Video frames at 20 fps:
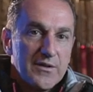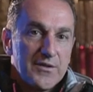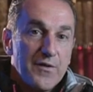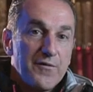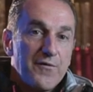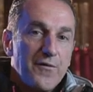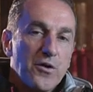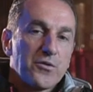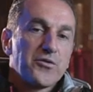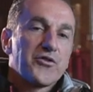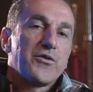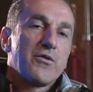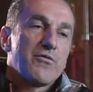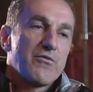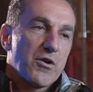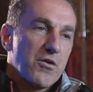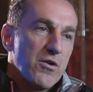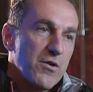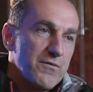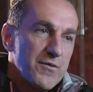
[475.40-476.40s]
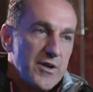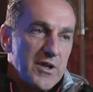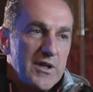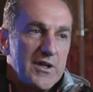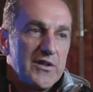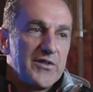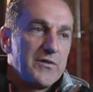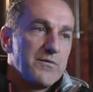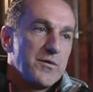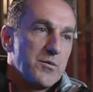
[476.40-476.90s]
the focus on
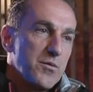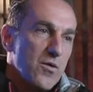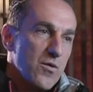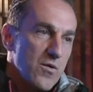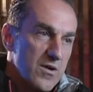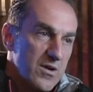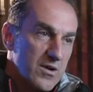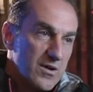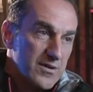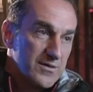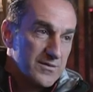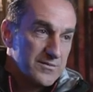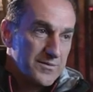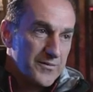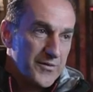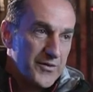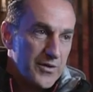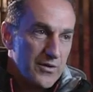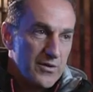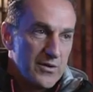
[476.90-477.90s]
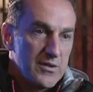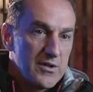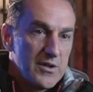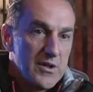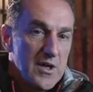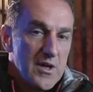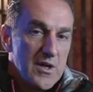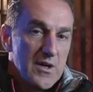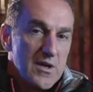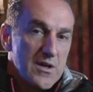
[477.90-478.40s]
recovery is even more. So
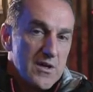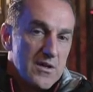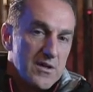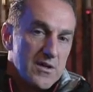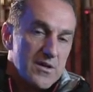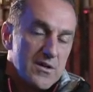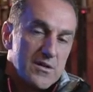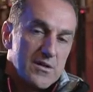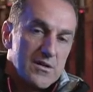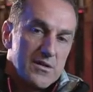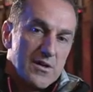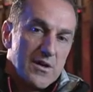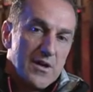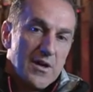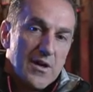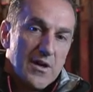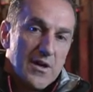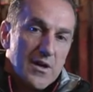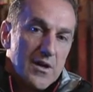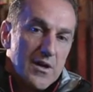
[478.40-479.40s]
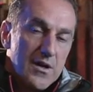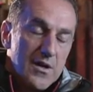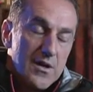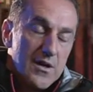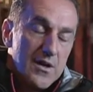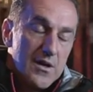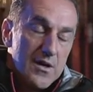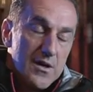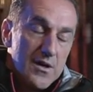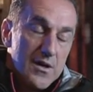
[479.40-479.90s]
uh,
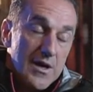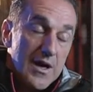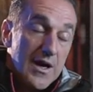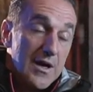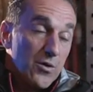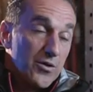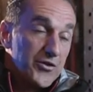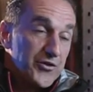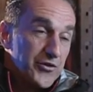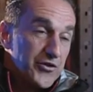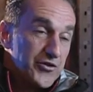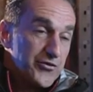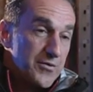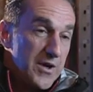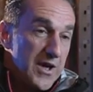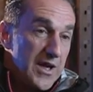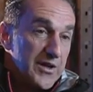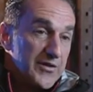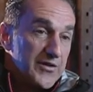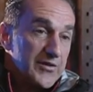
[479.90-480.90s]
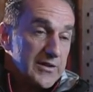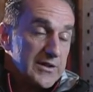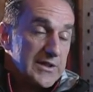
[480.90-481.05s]
I also stress